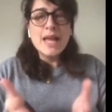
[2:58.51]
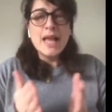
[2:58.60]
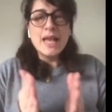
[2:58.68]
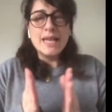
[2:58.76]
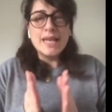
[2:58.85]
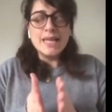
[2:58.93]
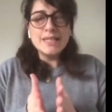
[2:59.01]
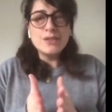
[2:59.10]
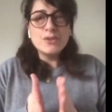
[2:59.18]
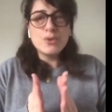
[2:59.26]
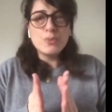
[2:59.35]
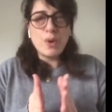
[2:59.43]
let
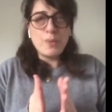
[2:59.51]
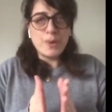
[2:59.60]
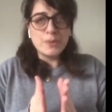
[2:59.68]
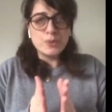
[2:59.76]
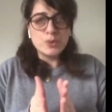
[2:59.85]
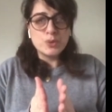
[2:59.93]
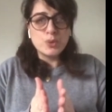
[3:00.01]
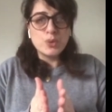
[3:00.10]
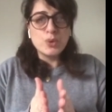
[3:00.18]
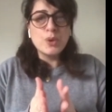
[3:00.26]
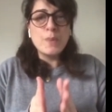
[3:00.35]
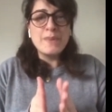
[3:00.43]
your pop-up
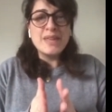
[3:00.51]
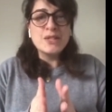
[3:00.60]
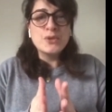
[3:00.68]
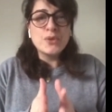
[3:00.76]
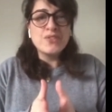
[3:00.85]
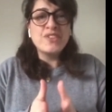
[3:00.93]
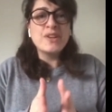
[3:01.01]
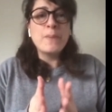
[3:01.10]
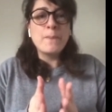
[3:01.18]
store be driven